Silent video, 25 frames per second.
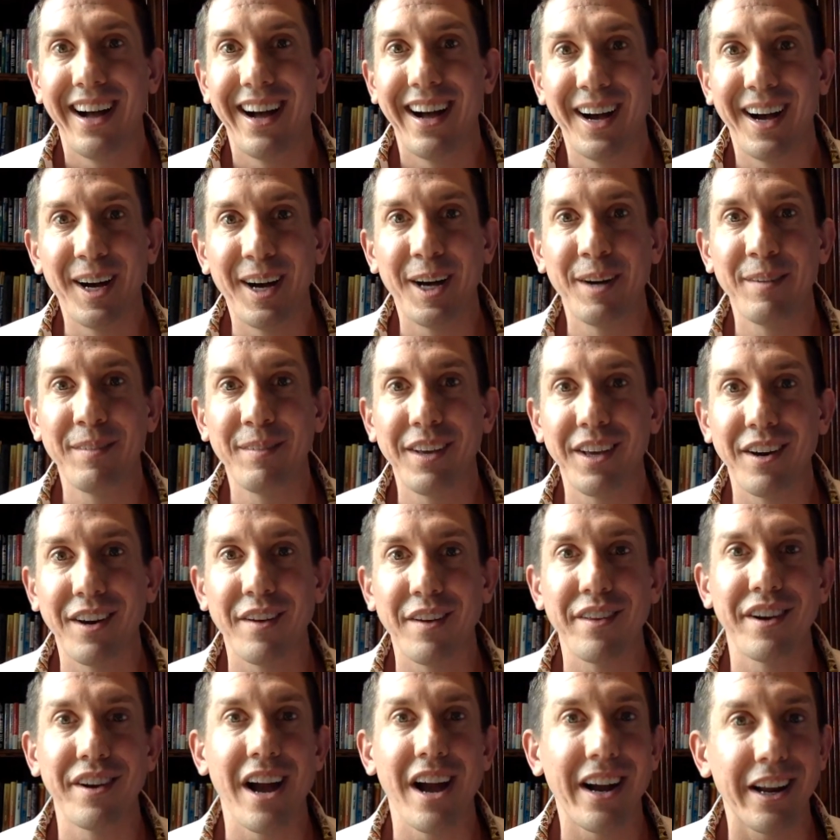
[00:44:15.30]
Uh, you
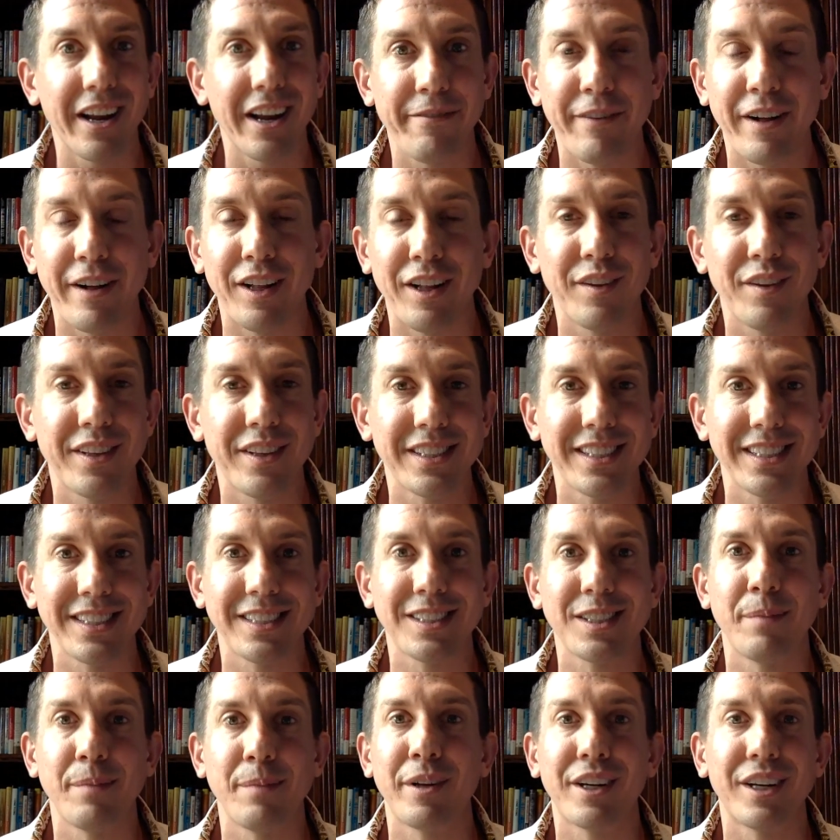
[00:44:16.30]
know, they're not going to follow the
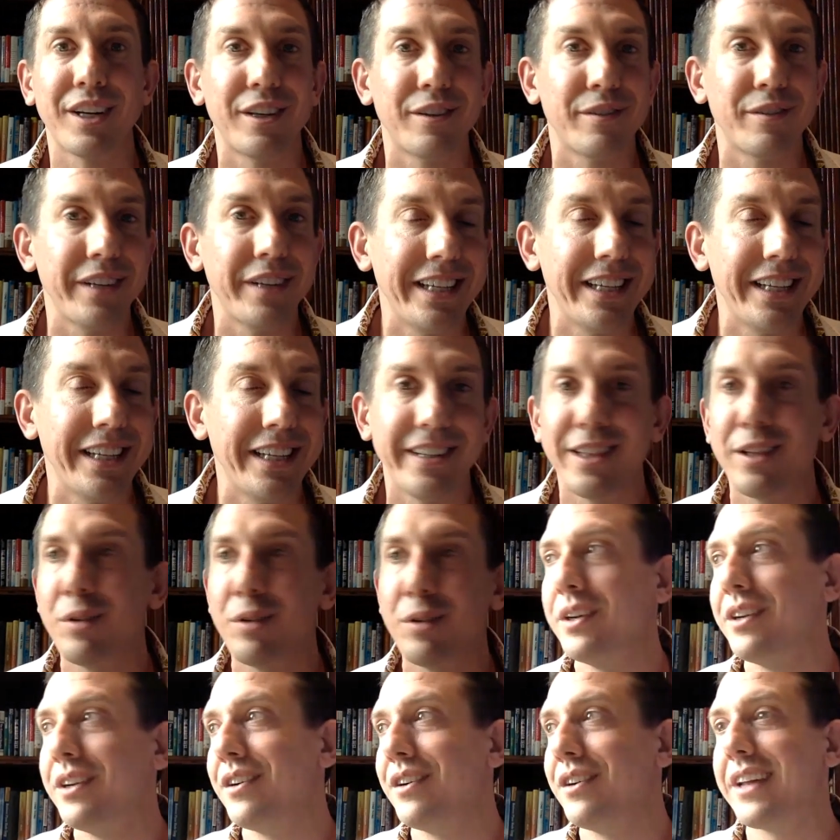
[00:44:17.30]
system. They're going to reinvent
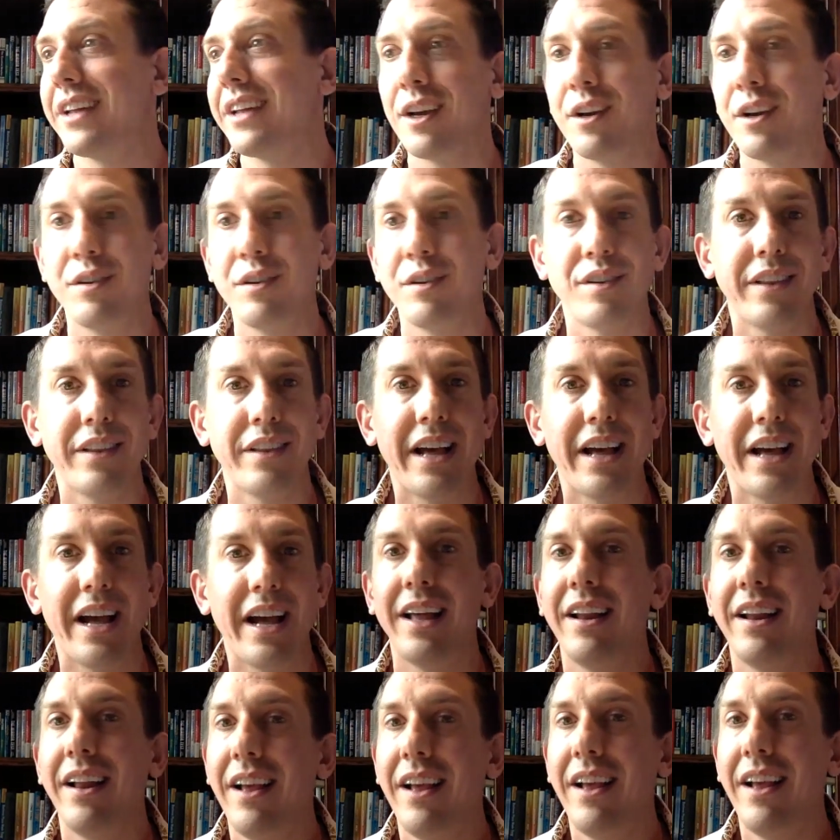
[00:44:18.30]
the wheel. They go do
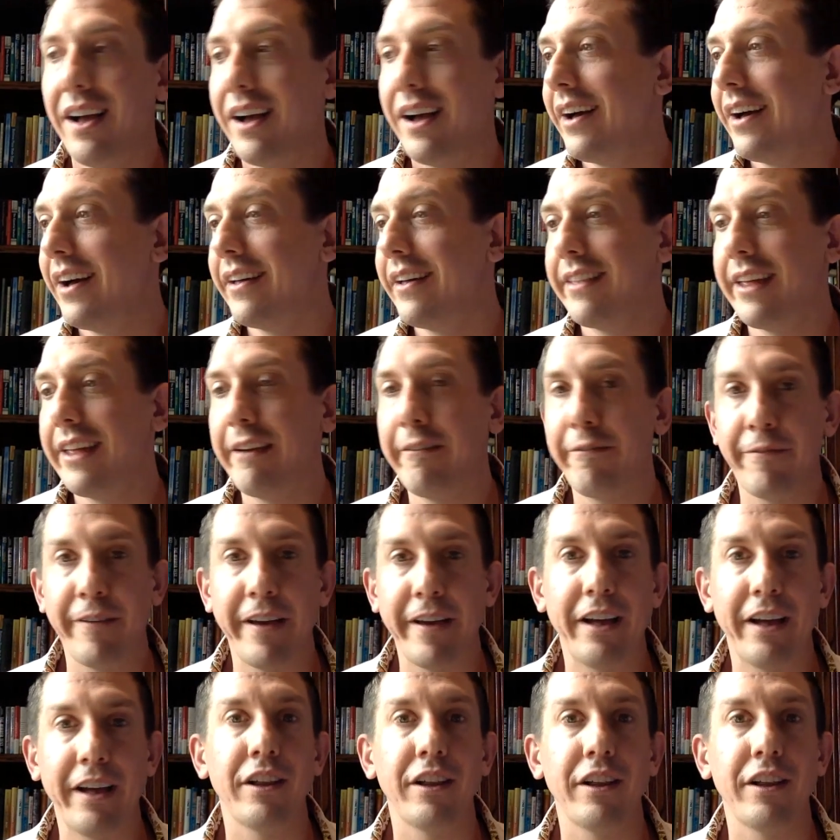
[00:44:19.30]
that. Uh, they
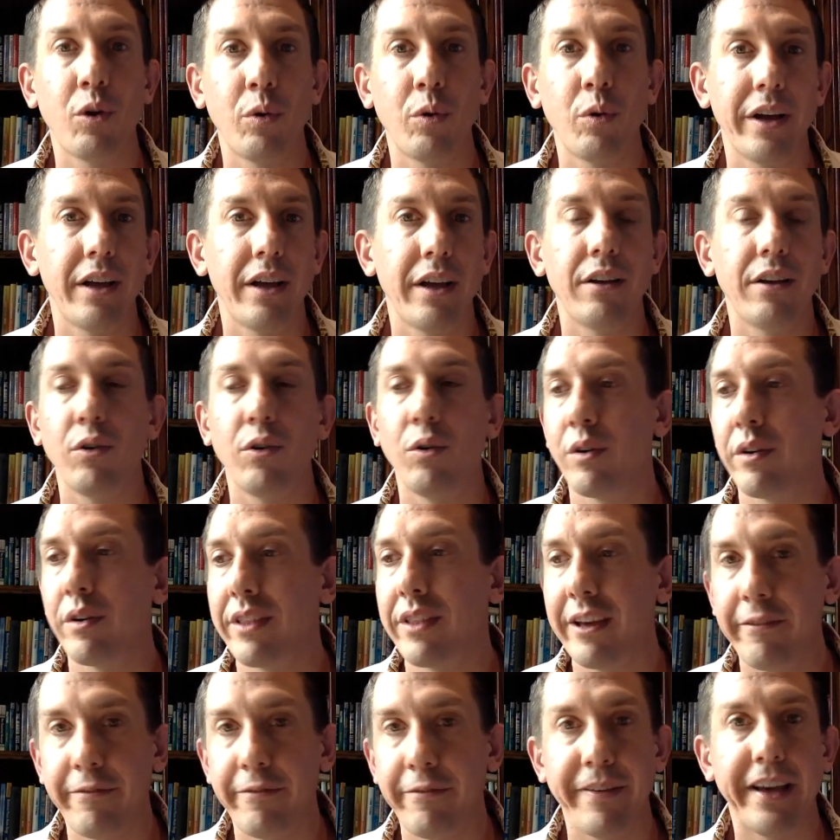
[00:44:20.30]
fail and quit, or
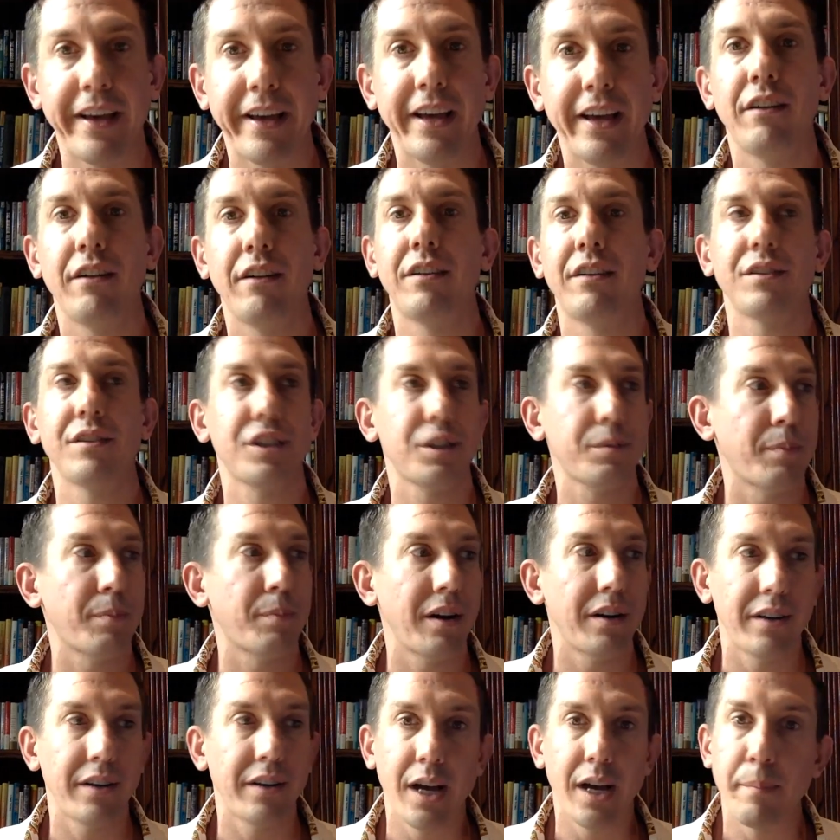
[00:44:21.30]
they fail,
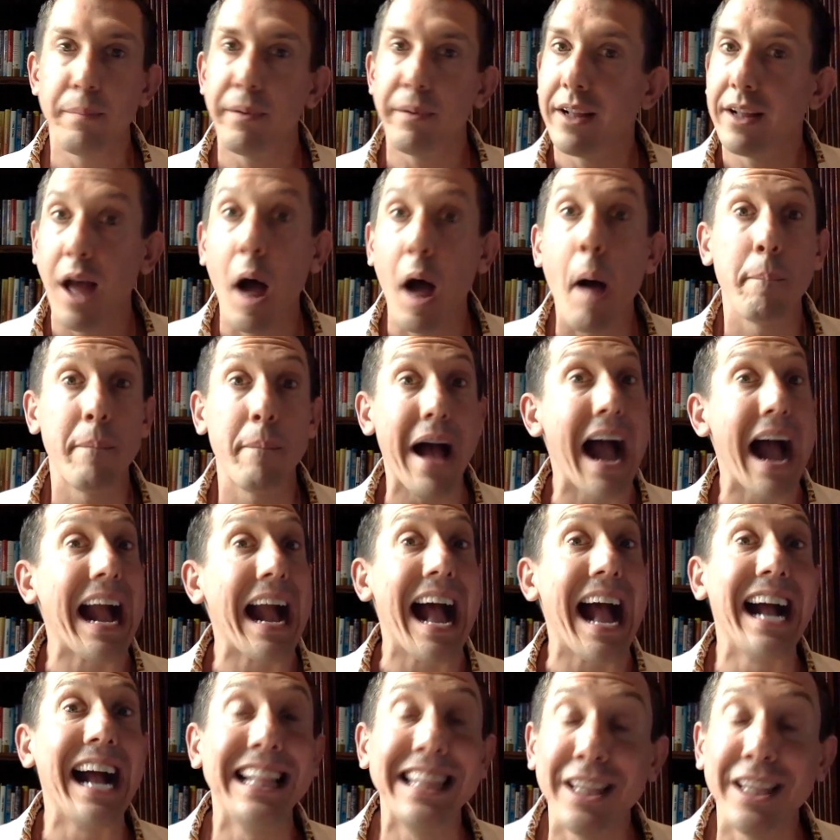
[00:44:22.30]
smarten up, and come back.
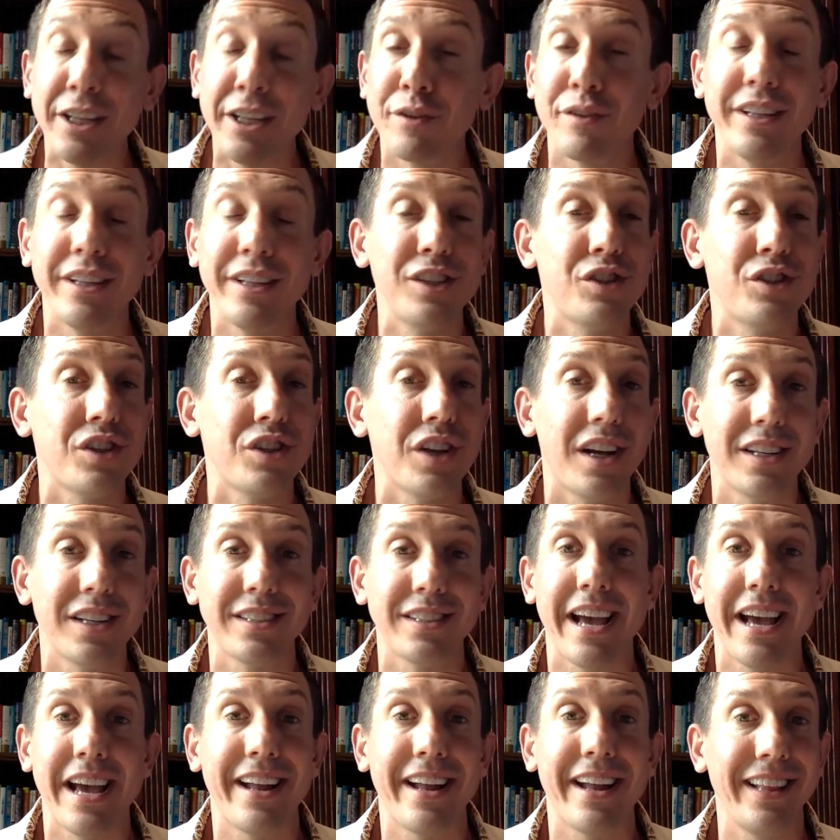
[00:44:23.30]
I literally
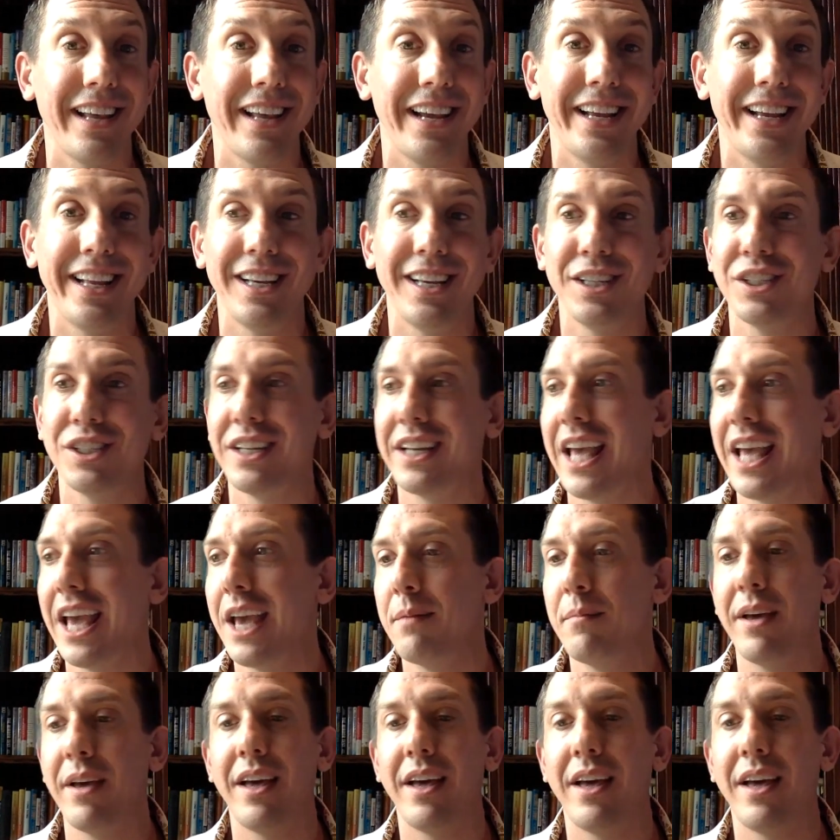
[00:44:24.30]
just had a lady. She
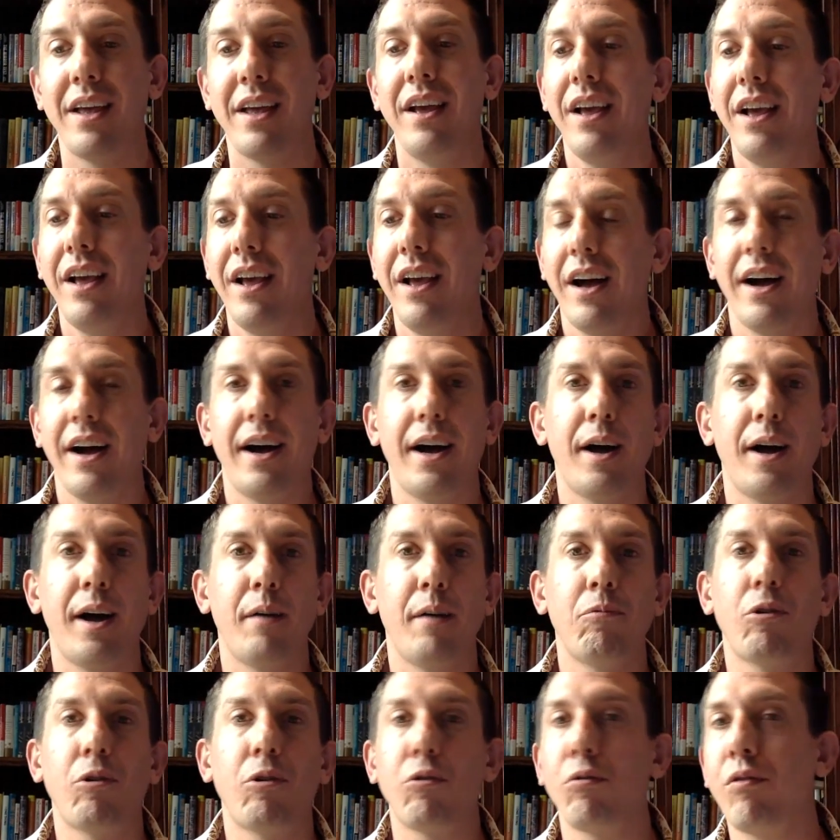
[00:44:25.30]
came in,
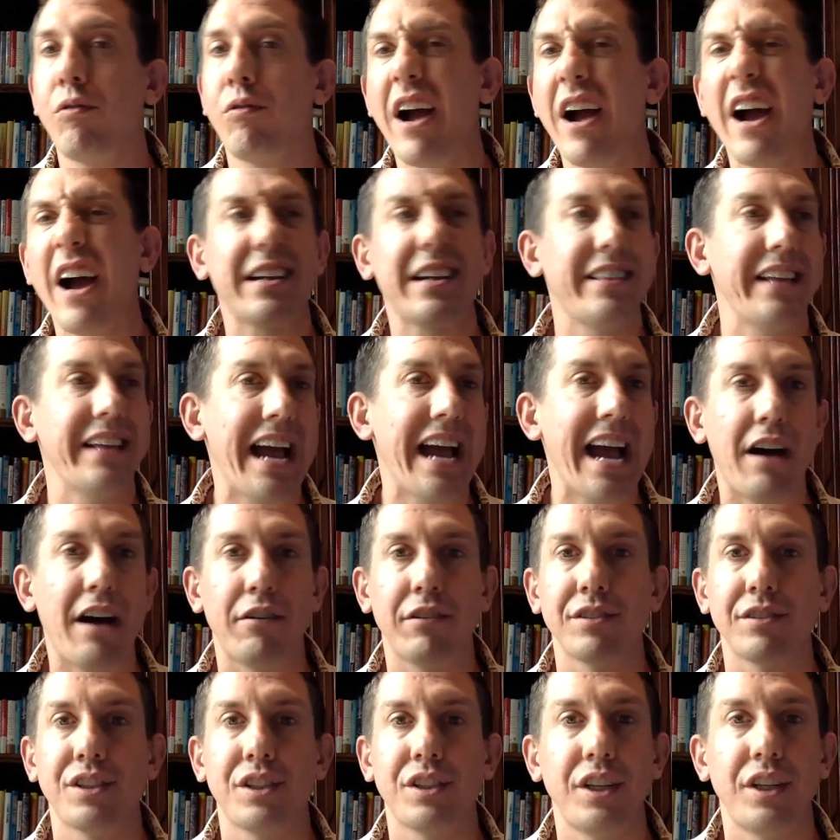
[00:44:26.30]
um, rock the
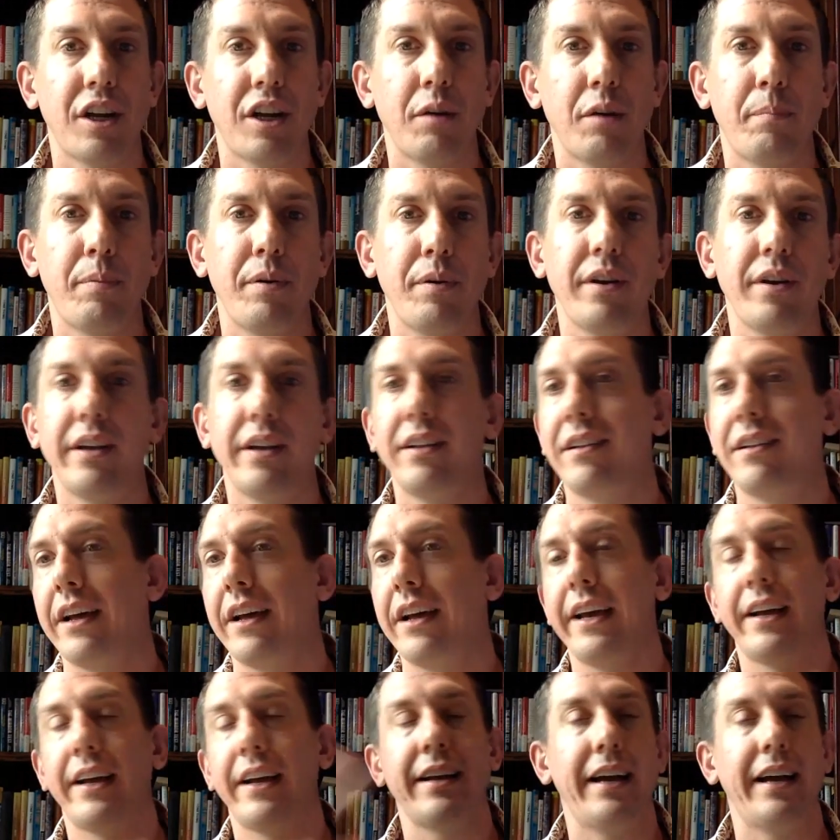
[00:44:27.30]
house. You know, put in
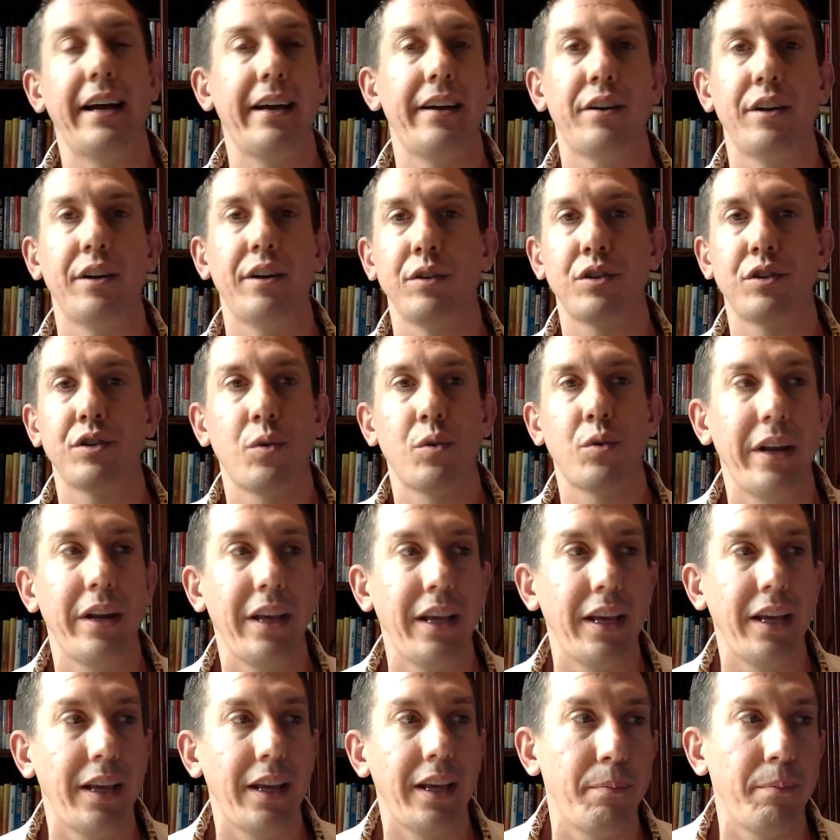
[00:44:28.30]
like I don't know
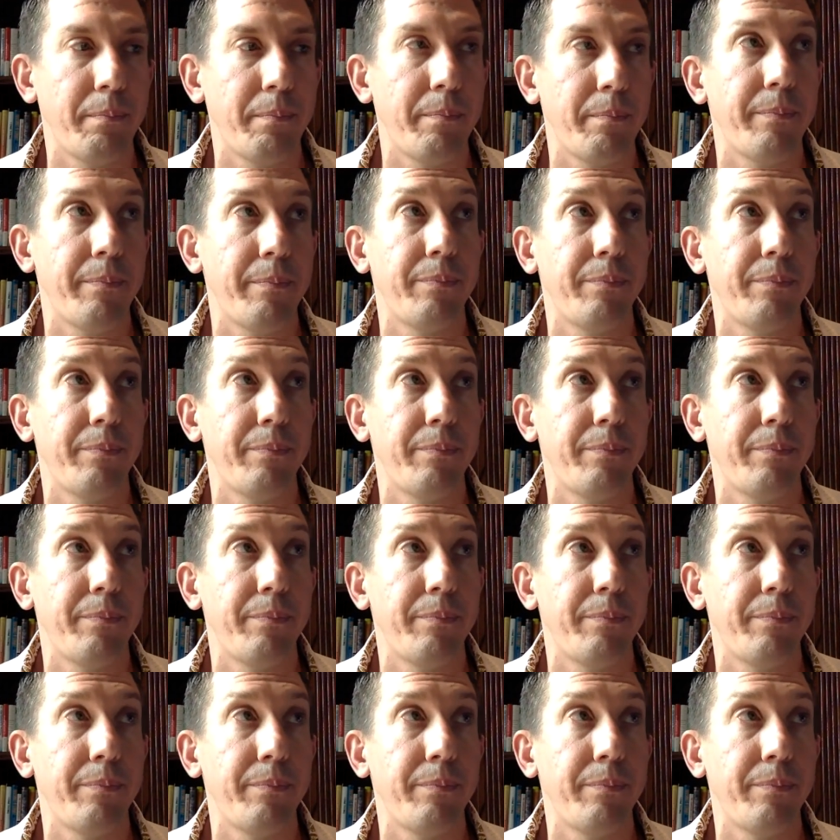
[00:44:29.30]
20,